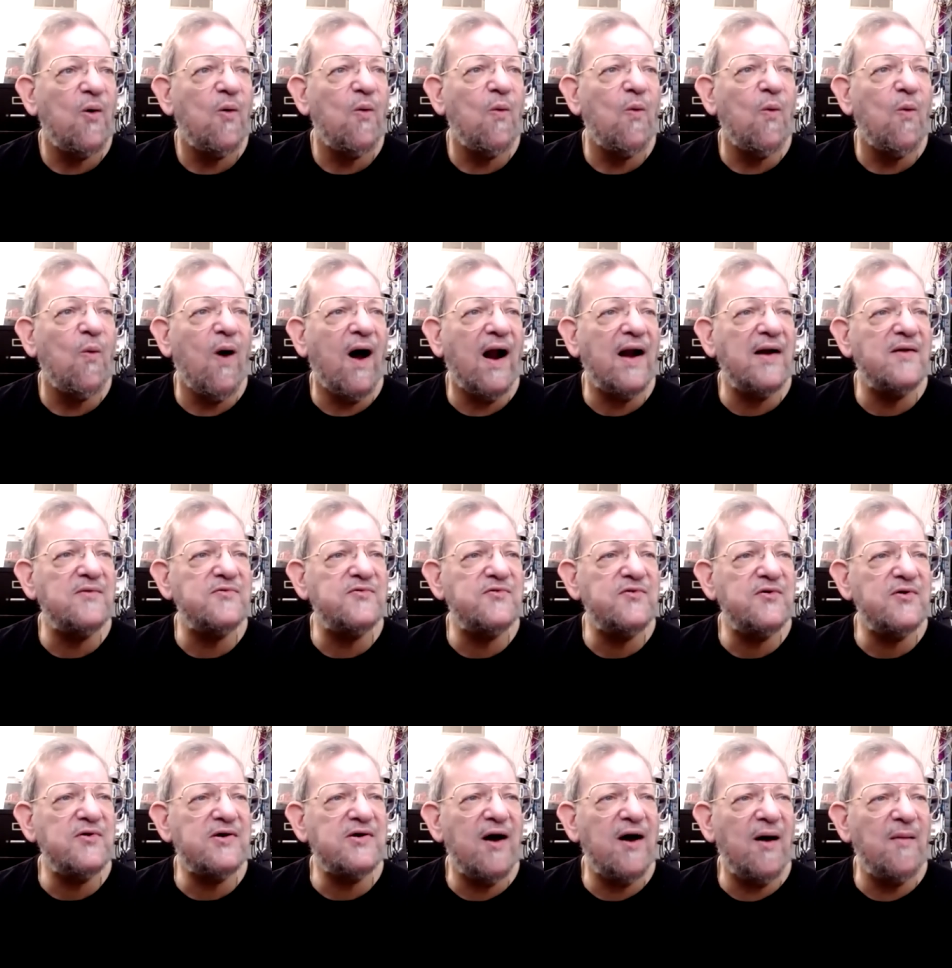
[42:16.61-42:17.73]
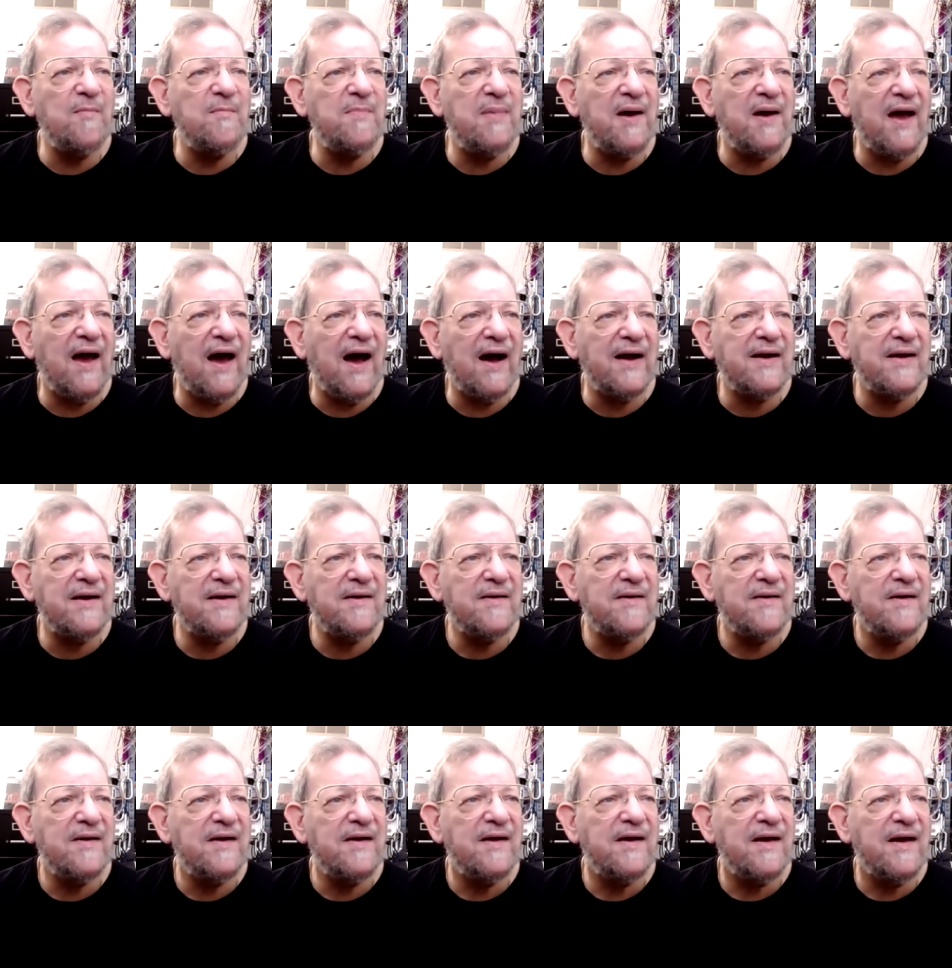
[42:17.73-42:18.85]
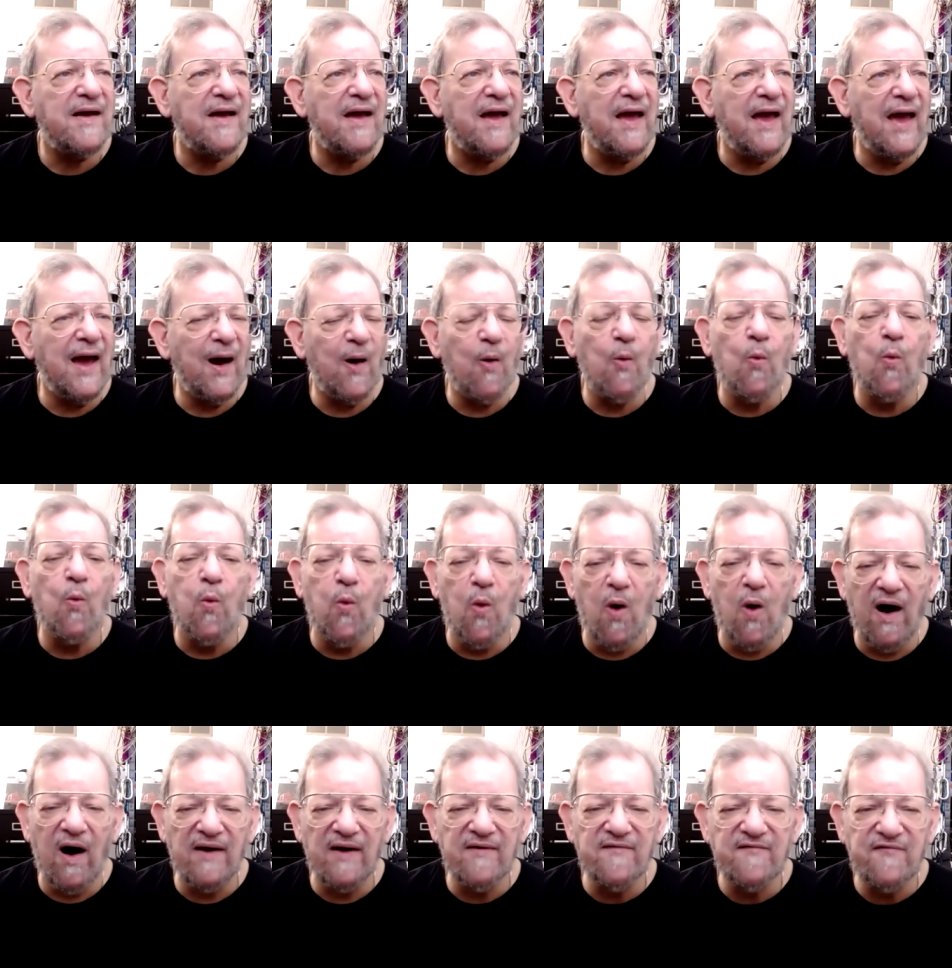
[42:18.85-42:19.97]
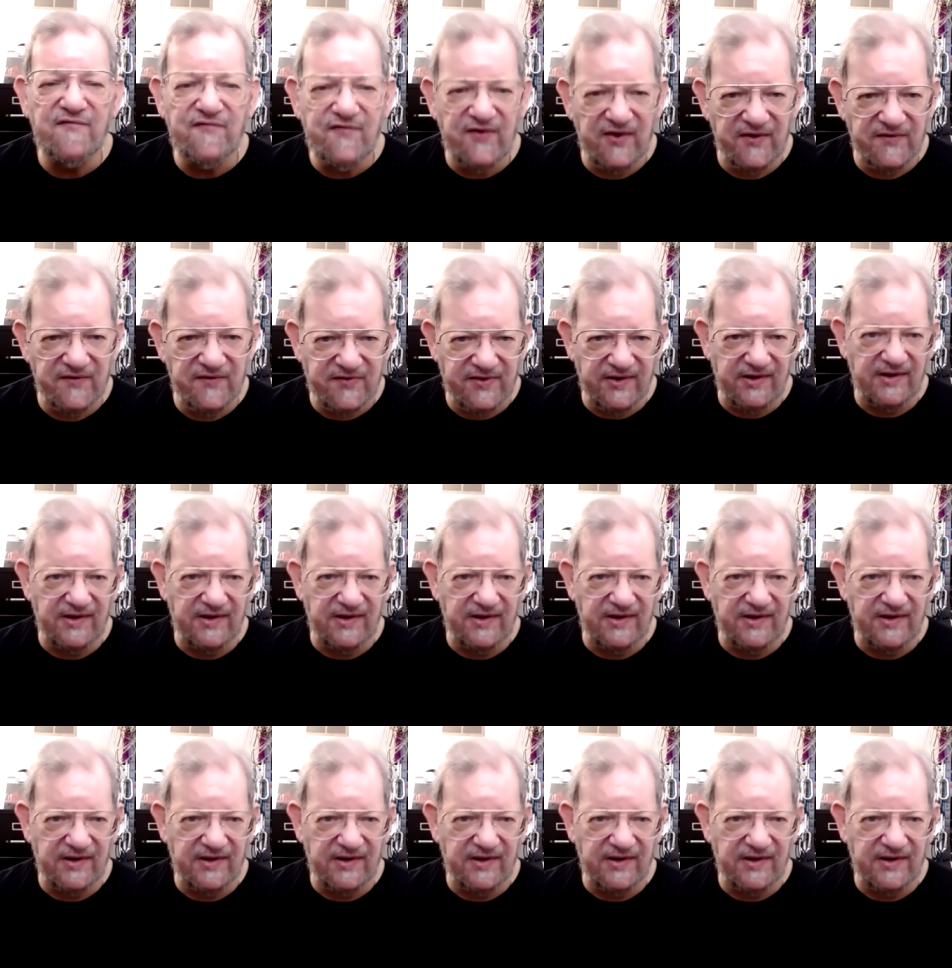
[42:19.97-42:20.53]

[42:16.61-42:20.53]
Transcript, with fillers: Why don't you come back at 1.50?